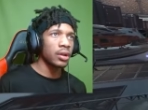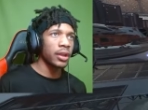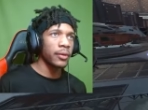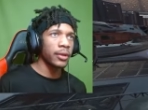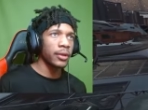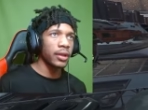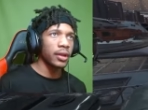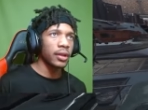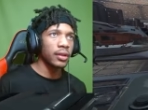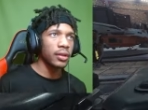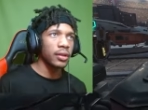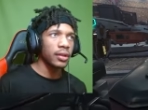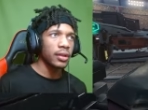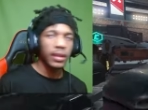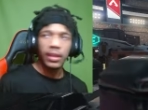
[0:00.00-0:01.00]
there we go.
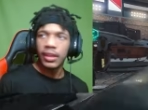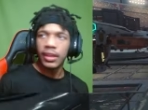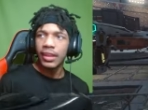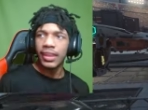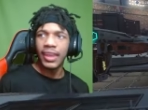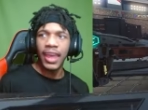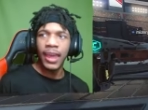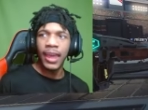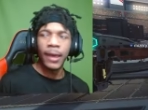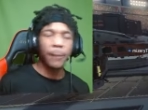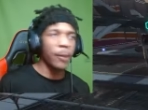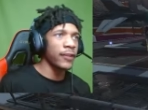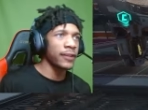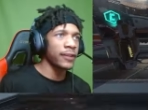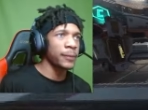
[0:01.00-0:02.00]
Yeah,
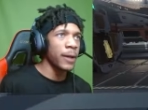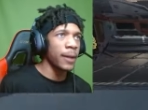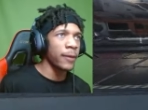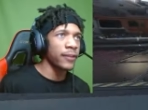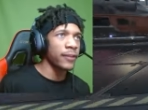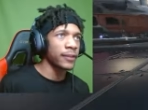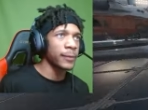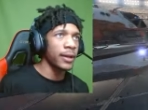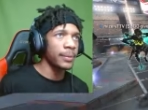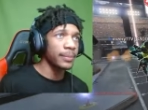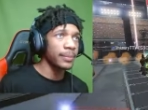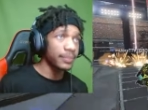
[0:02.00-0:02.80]
perfect spot, perfect spot.